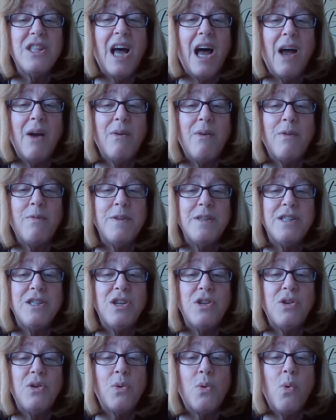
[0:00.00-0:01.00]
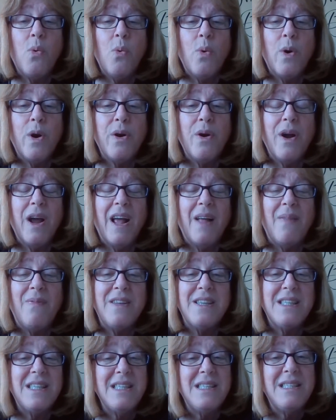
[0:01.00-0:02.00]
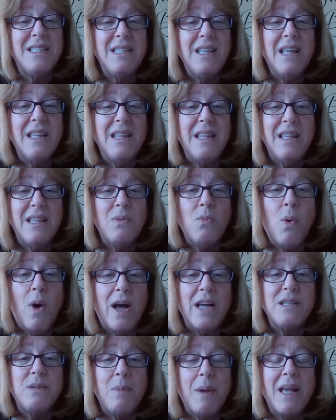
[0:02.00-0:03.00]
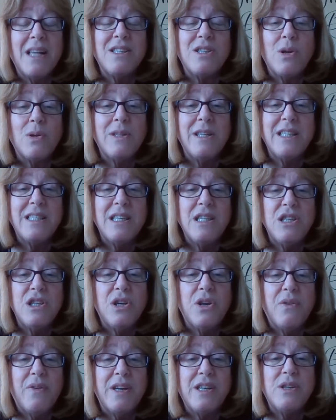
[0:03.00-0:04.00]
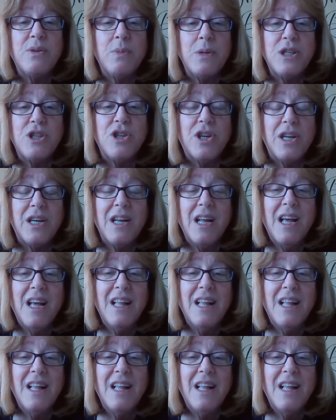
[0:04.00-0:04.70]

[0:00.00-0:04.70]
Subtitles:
The Hierophant's in your corner, and this is the wise man. So listen to your intuition.